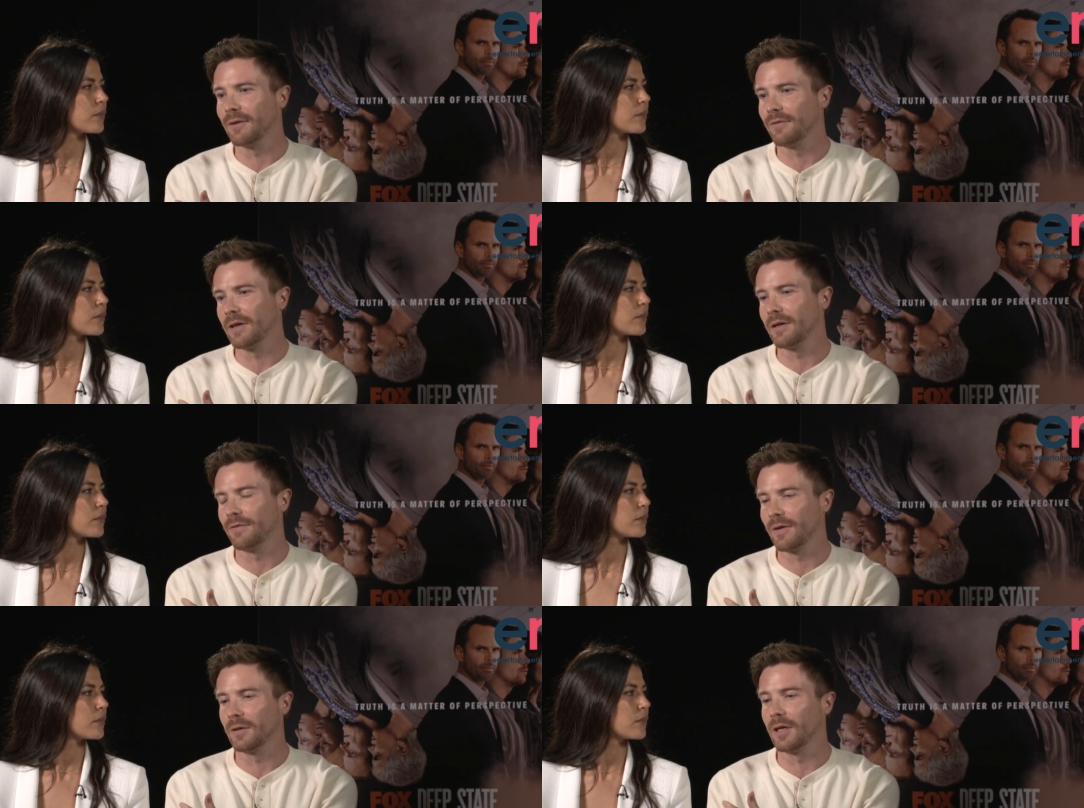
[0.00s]
Speaker 1: It felt it
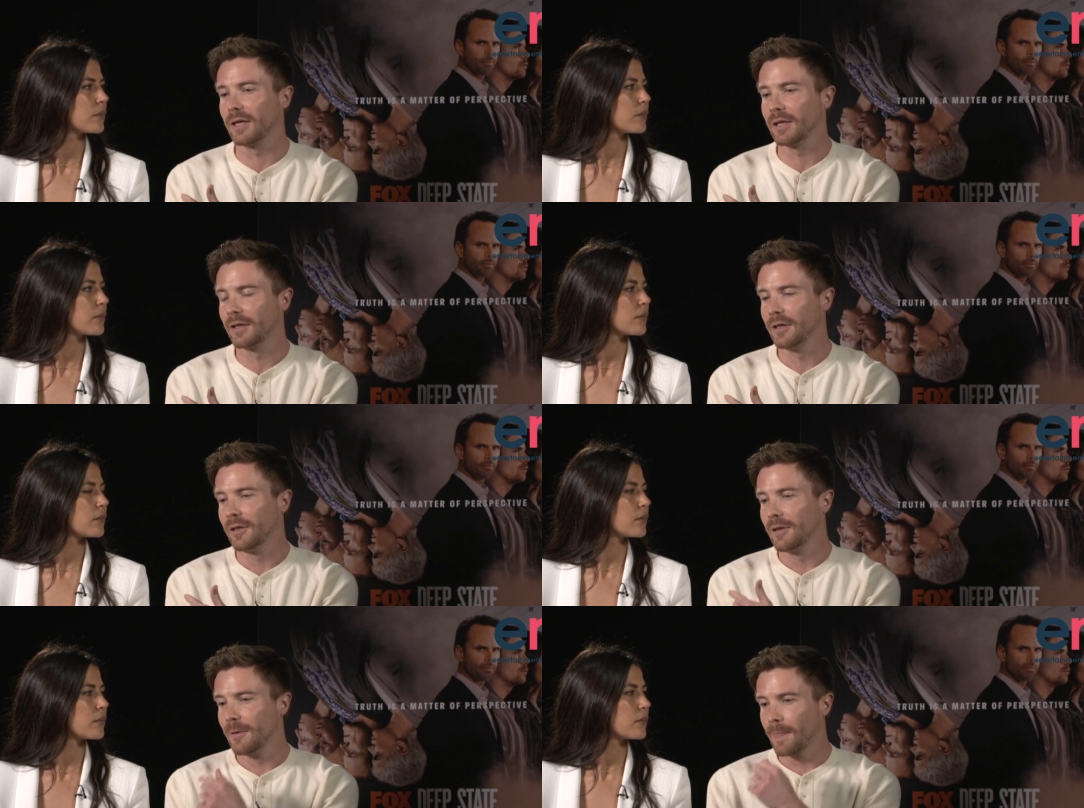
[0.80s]
felt like
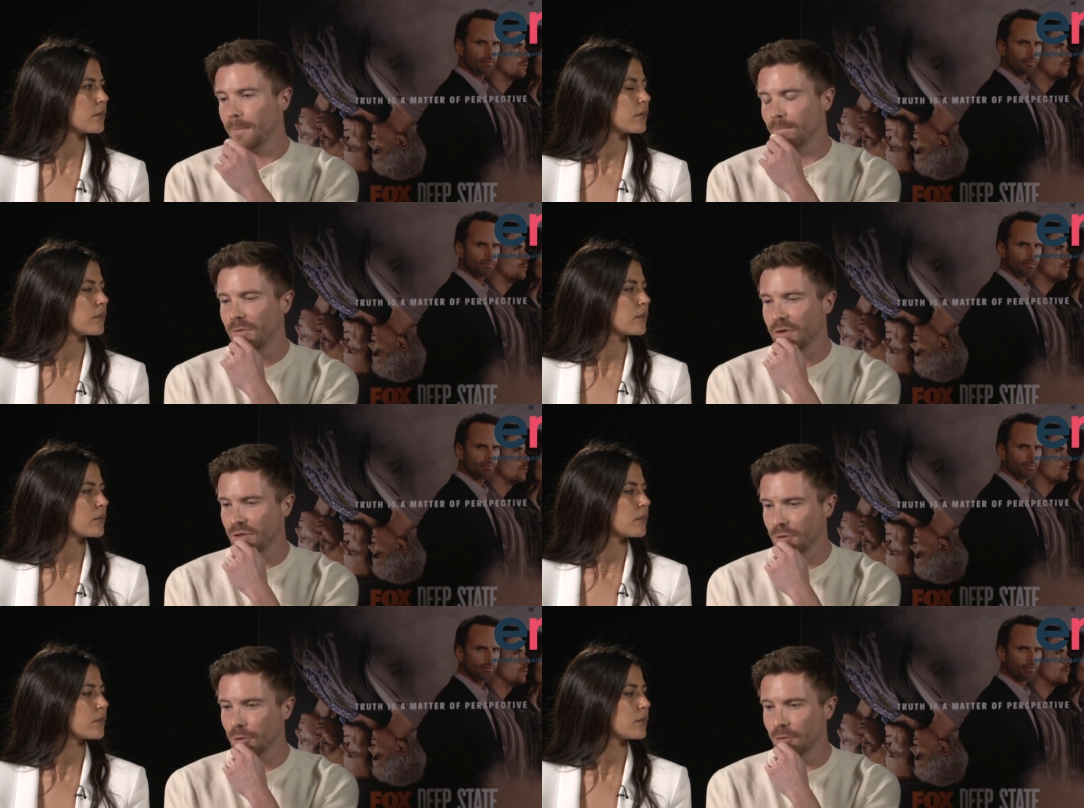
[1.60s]
the
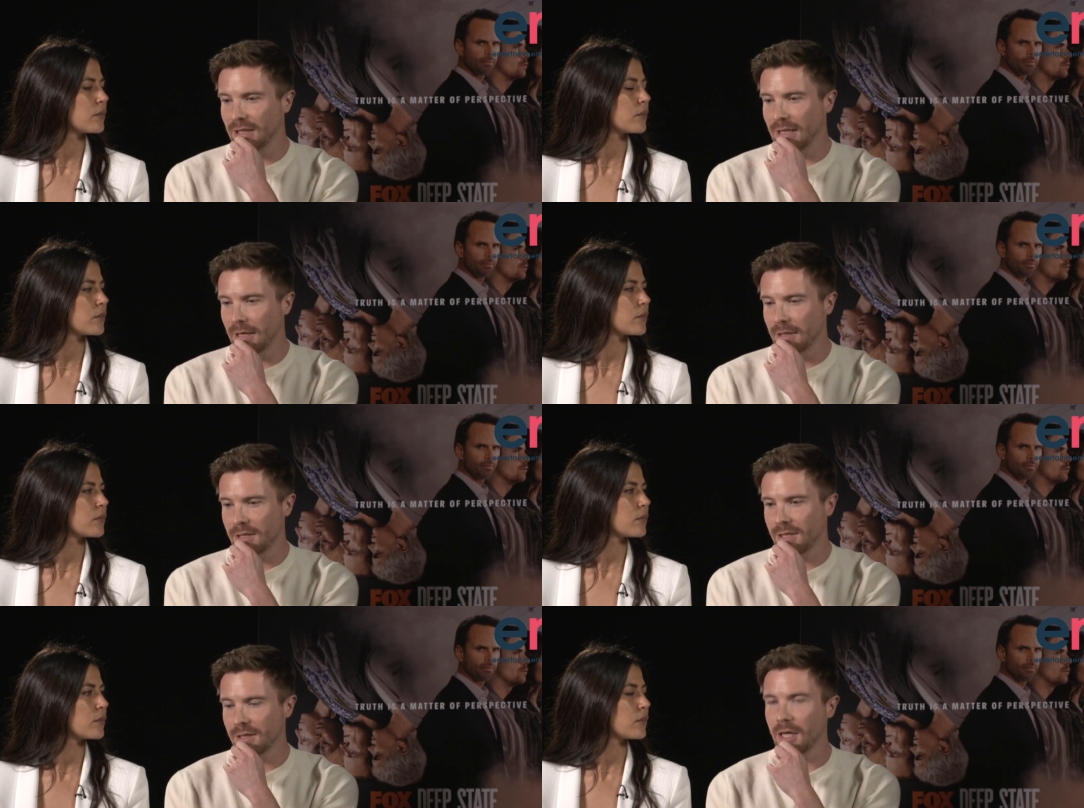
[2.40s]
story kind of
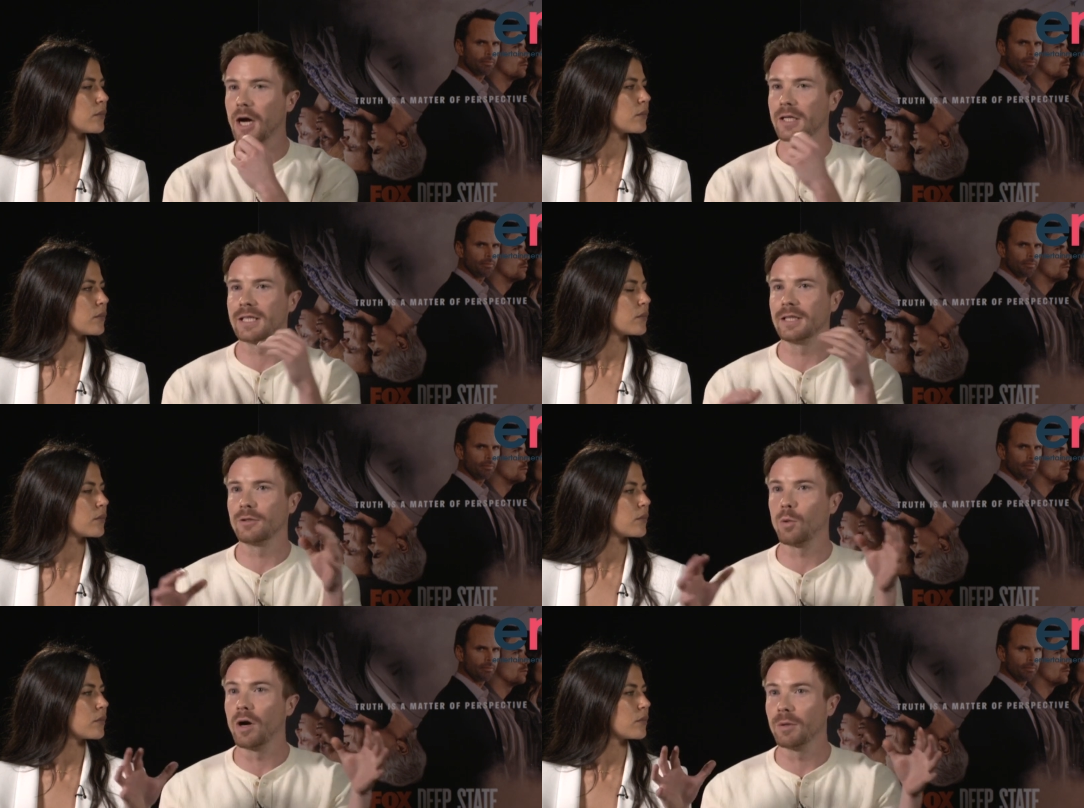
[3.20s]
started
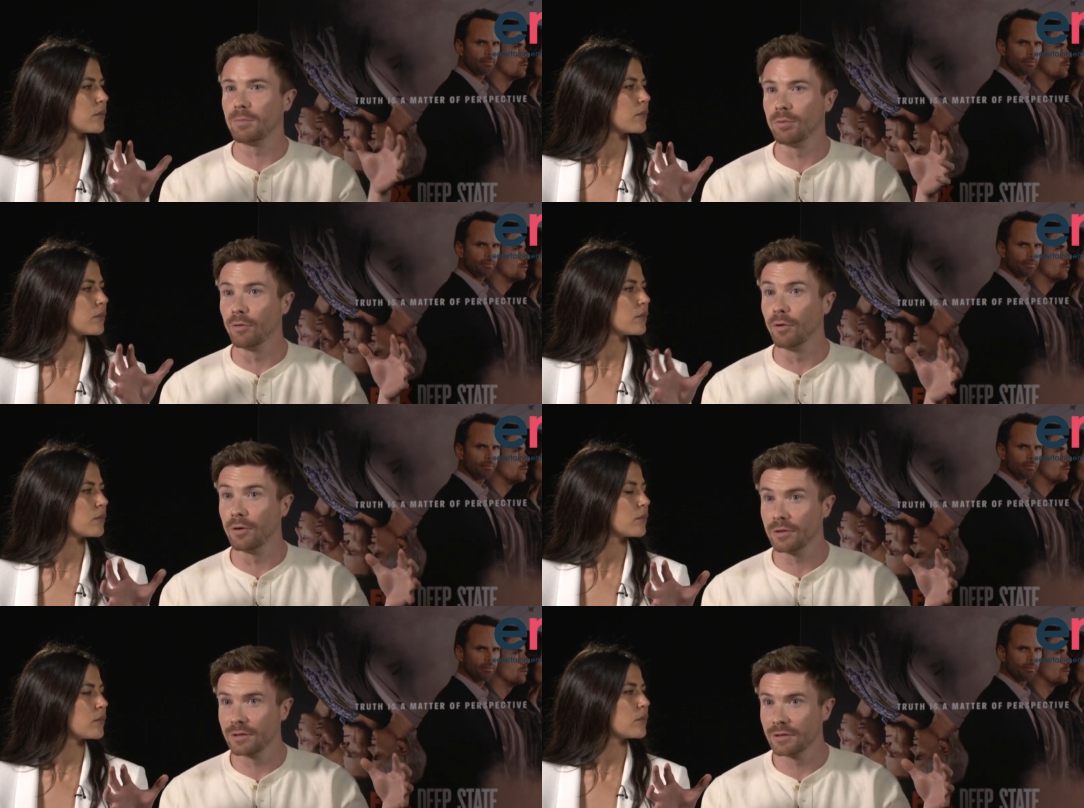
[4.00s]
quite
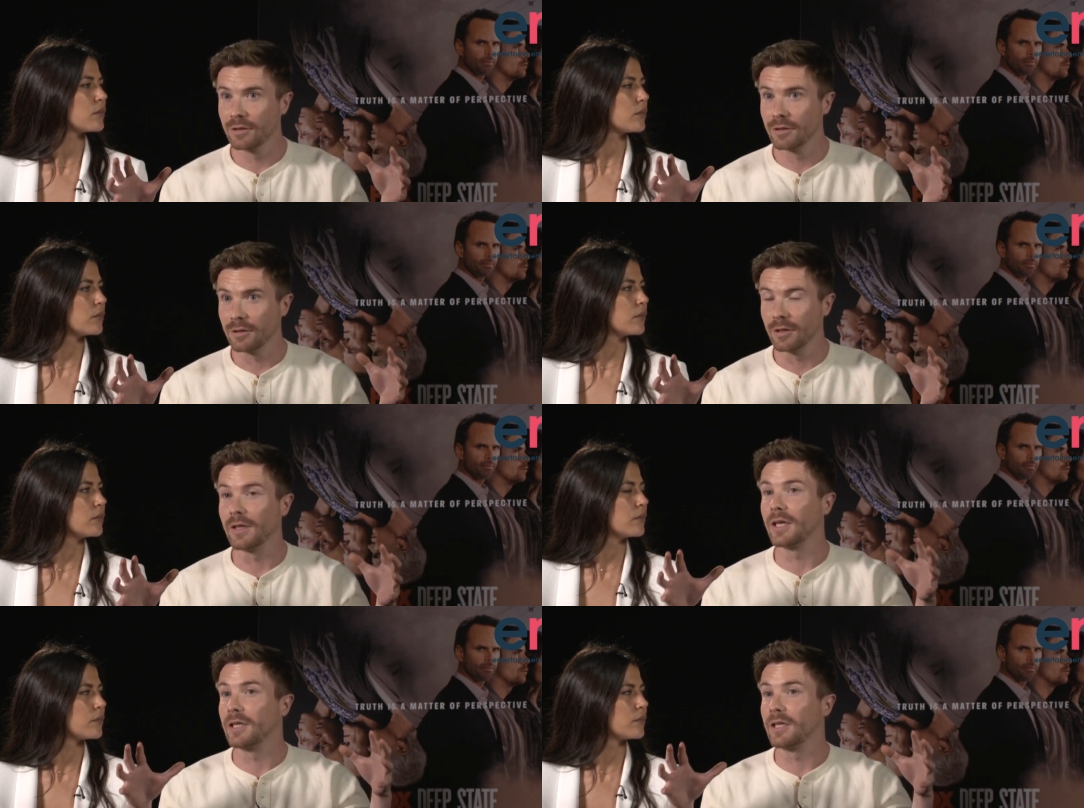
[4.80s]
broad Mm. Like the